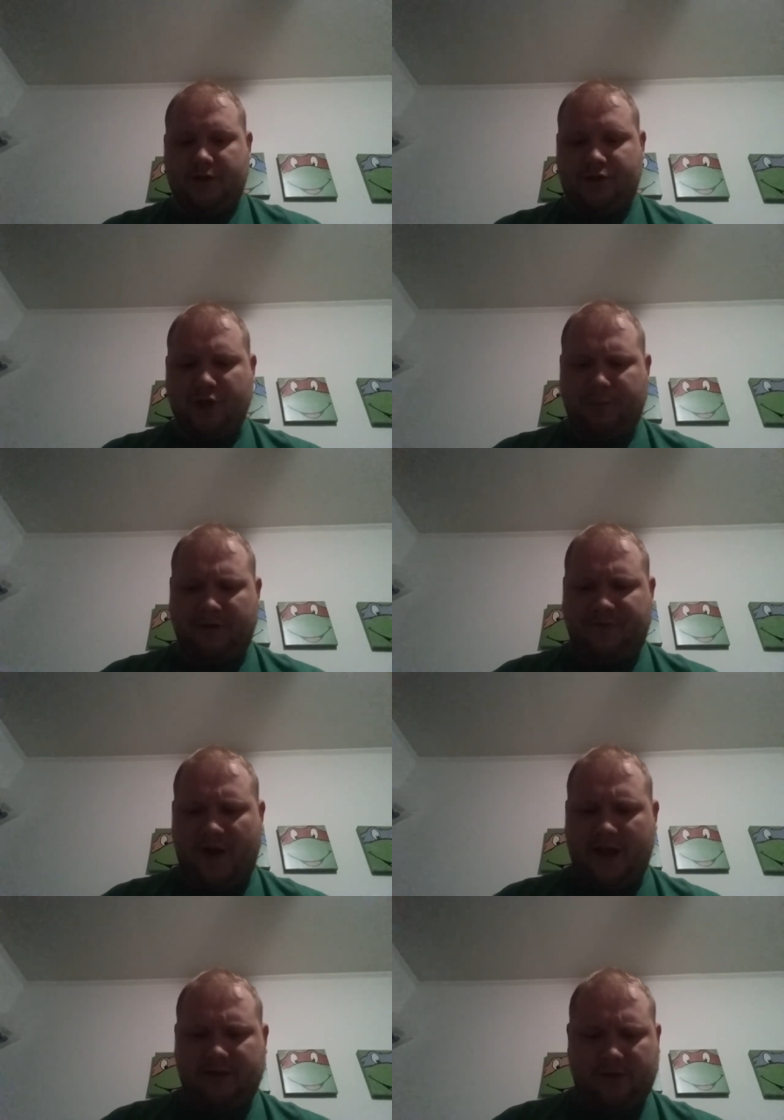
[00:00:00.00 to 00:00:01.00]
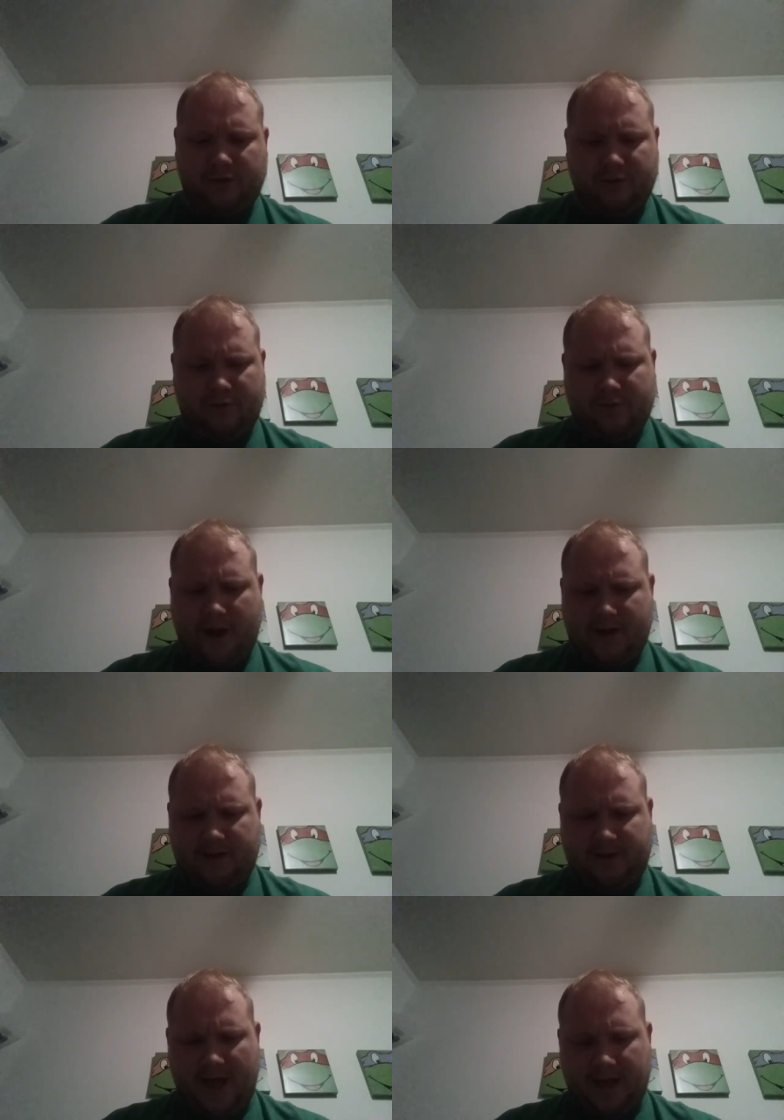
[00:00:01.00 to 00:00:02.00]
Super Fight the Loot
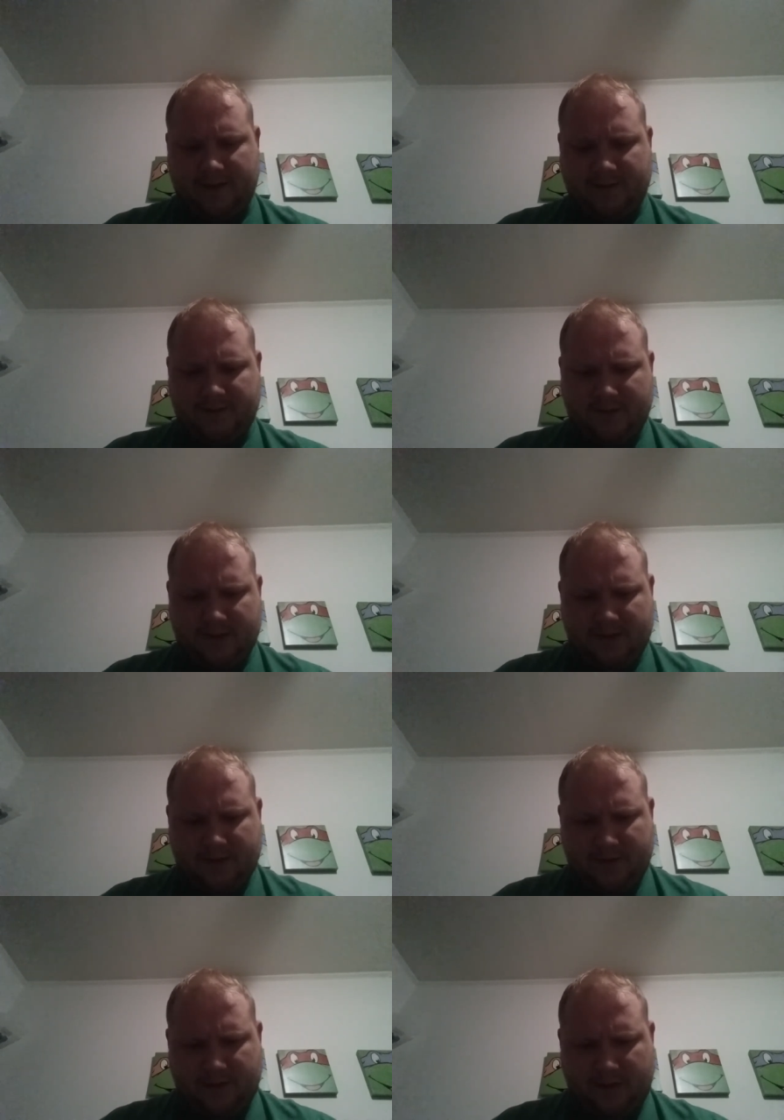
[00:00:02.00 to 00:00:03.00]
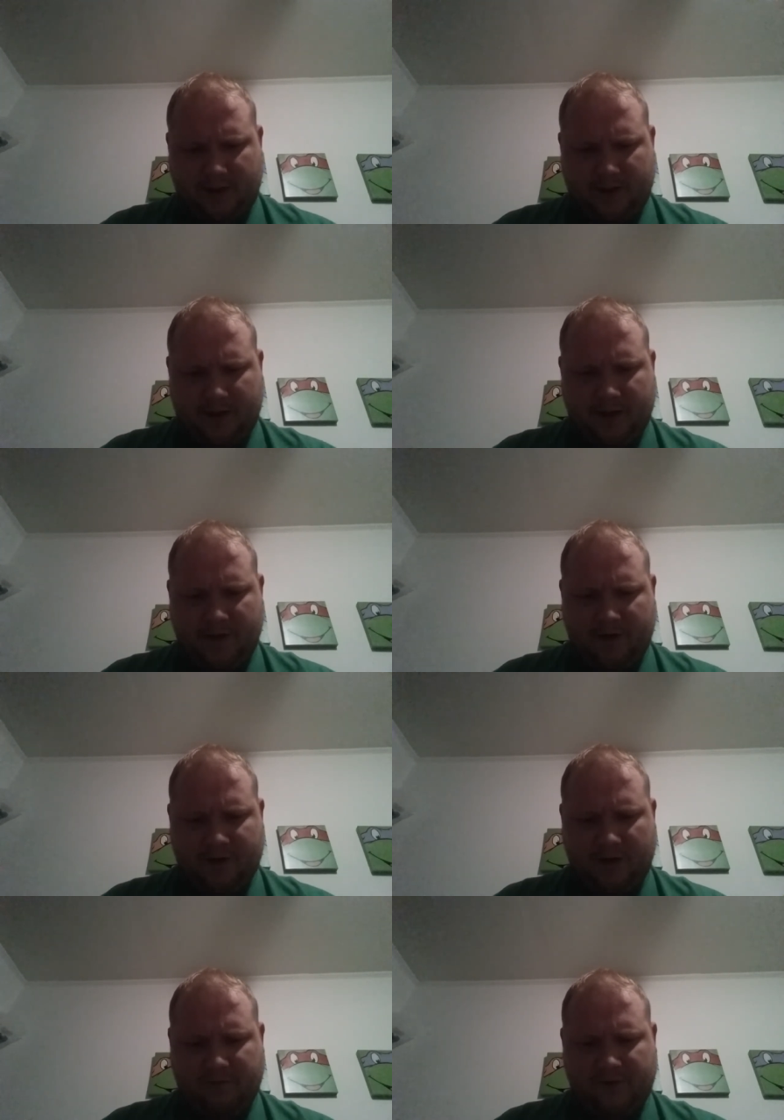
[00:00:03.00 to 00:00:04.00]
Crate deck. A uh, 100
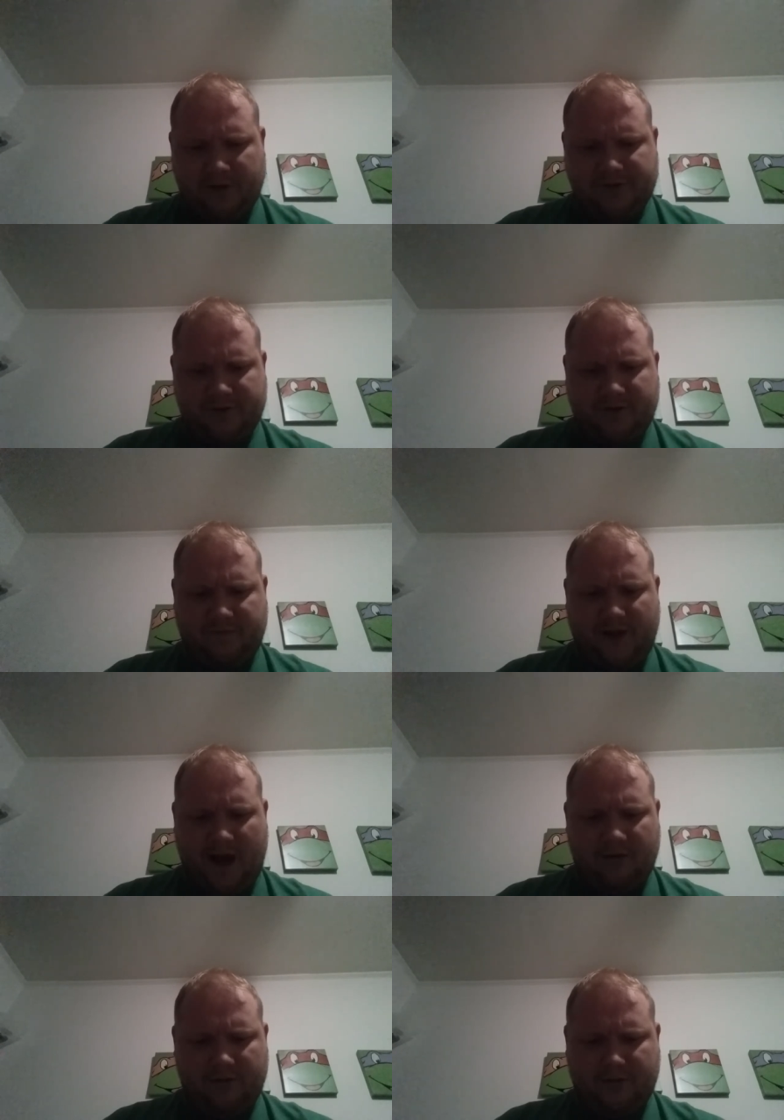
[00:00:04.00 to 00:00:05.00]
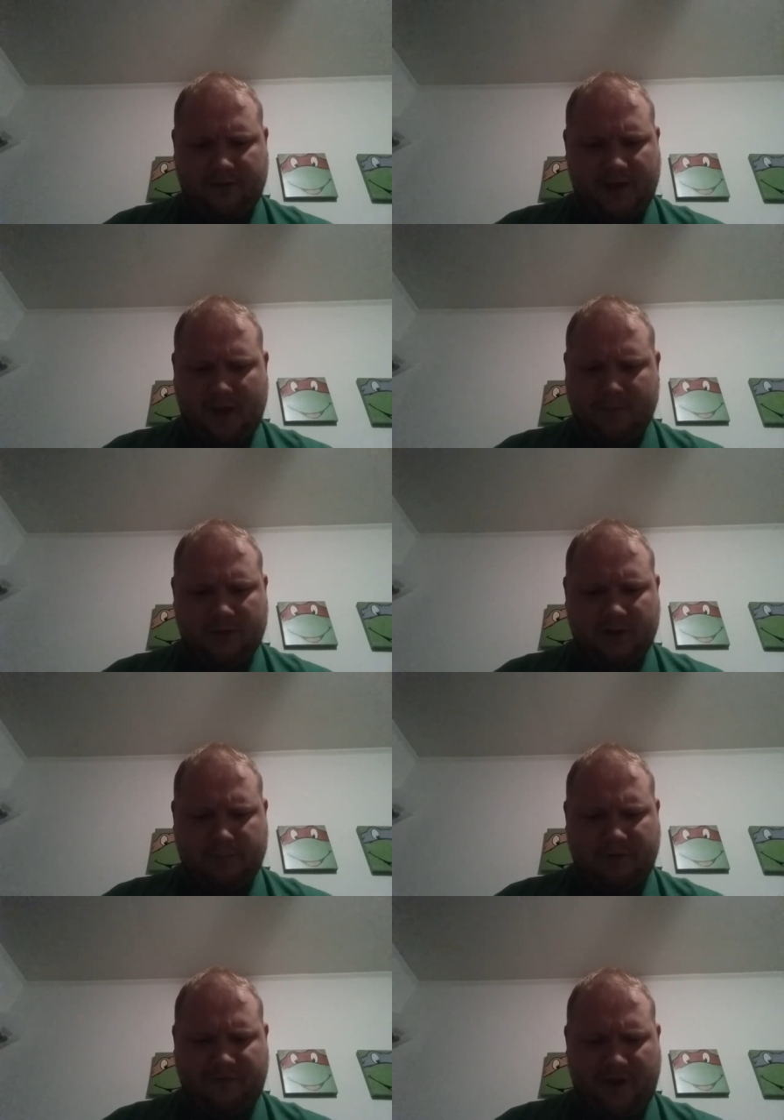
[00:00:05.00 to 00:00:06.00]
card version of the viral game
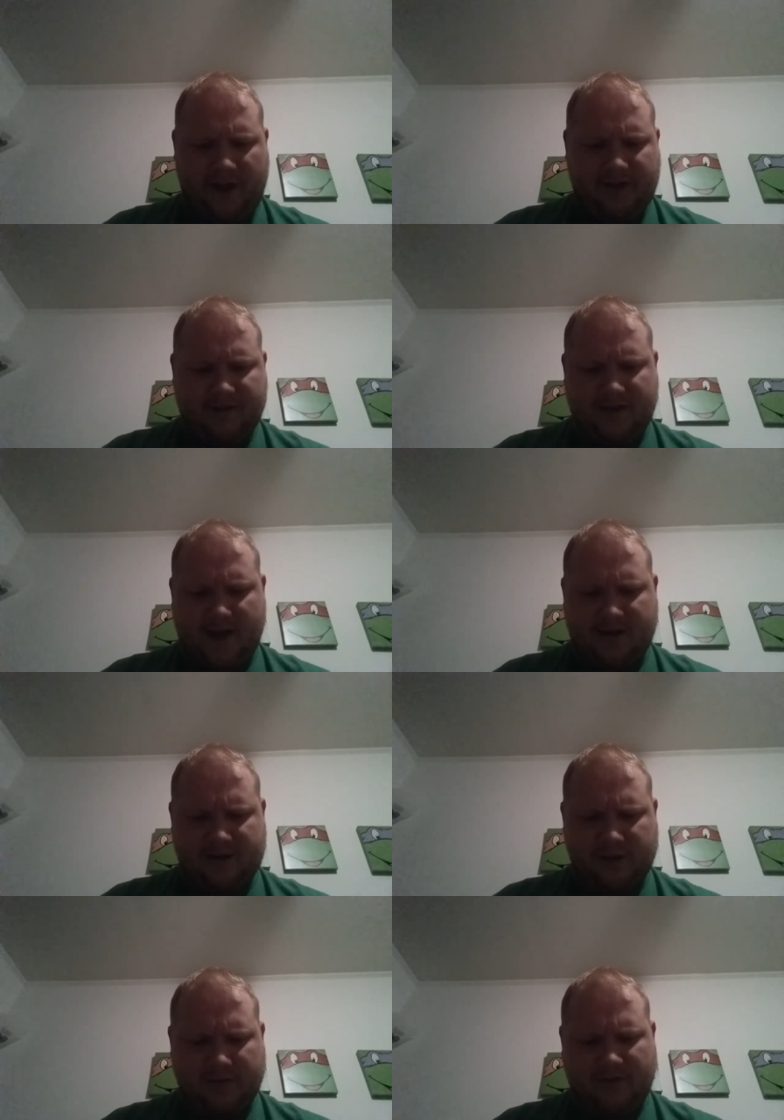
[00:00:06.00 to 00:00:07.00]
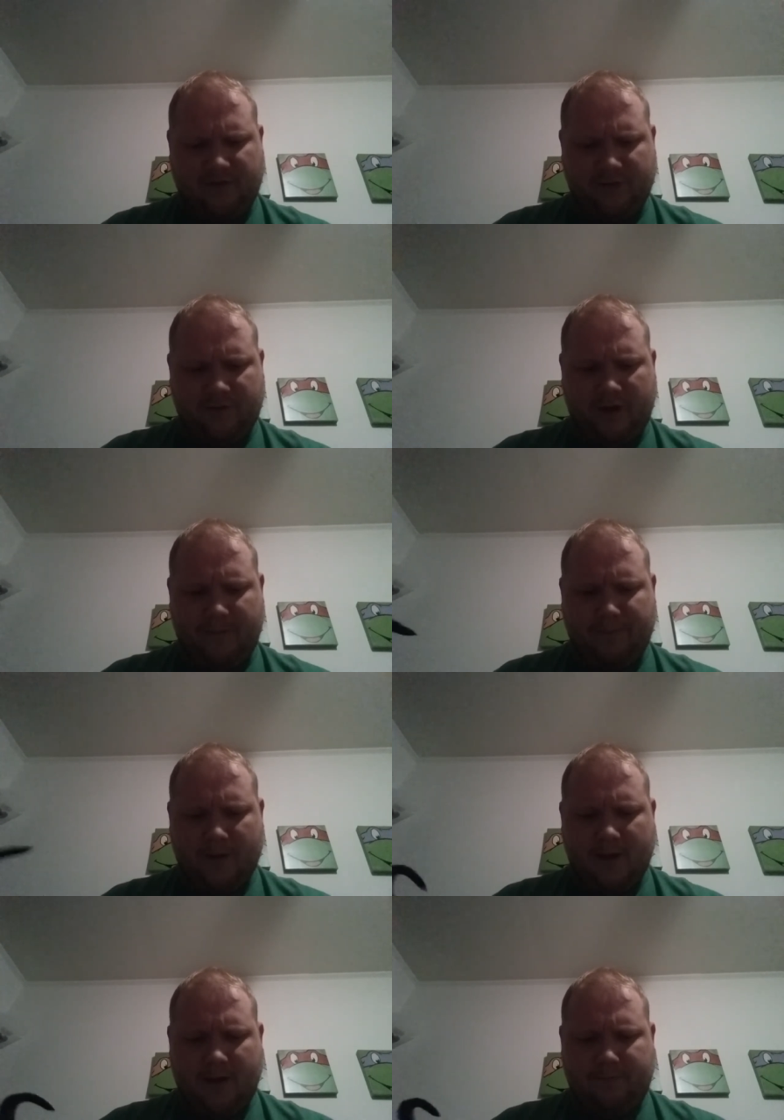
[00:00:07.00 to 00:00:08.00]
Super Fight, designed exclusively for Loot Crate
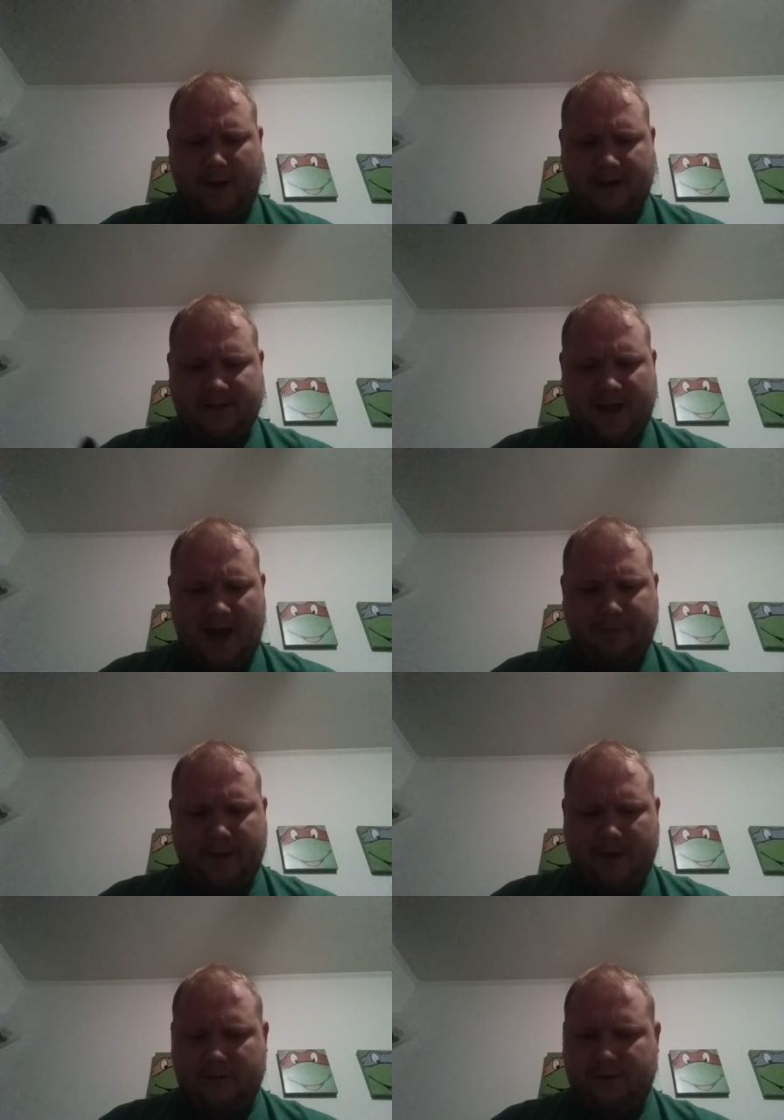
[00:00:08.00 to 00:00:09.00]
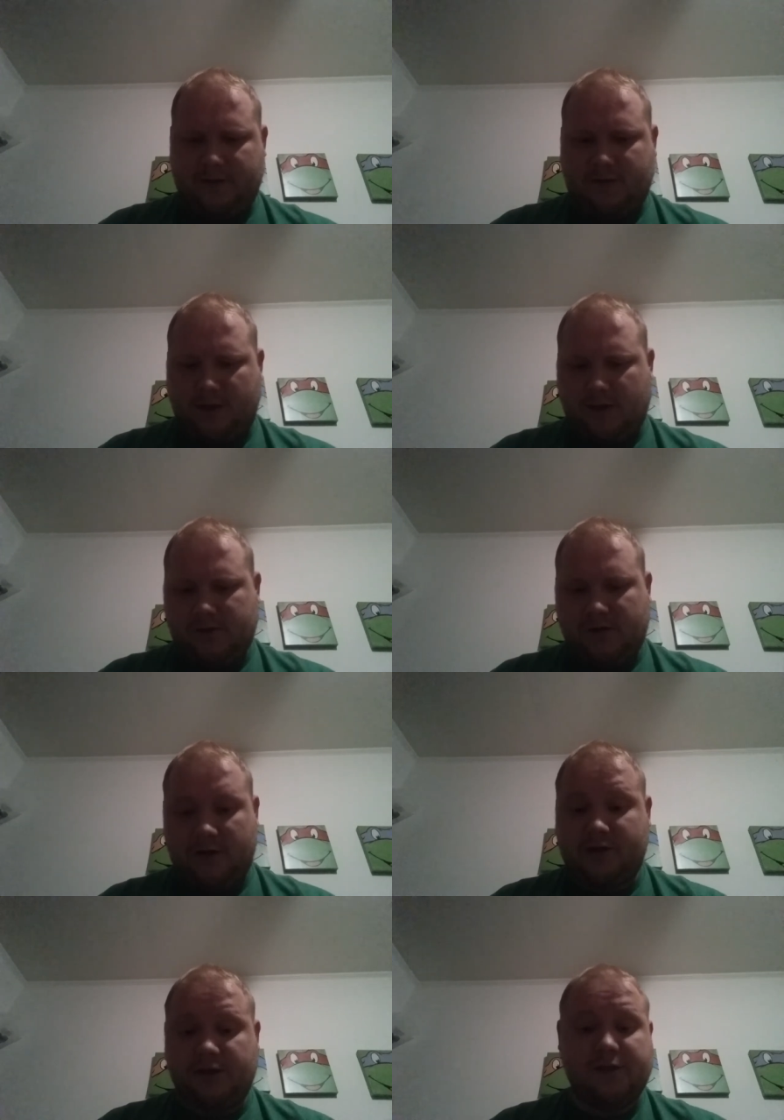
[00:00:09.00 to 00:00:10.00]
by Skybound. These cards
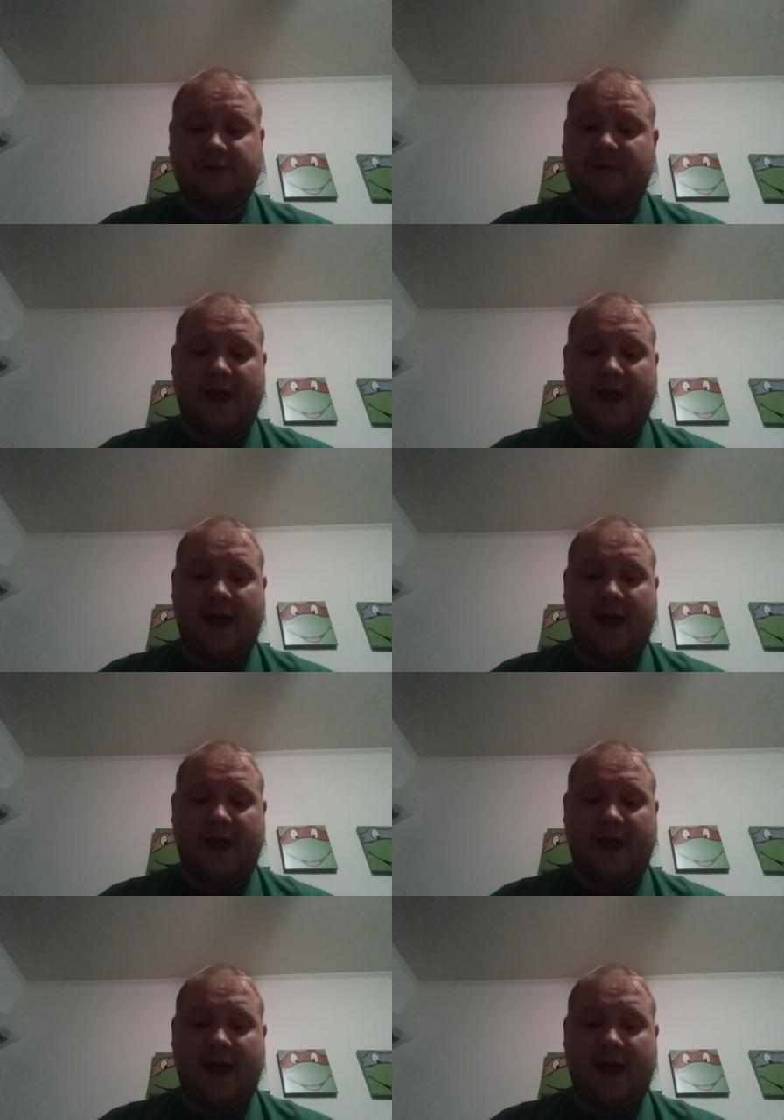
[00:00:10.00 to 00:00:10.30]
are exclusive.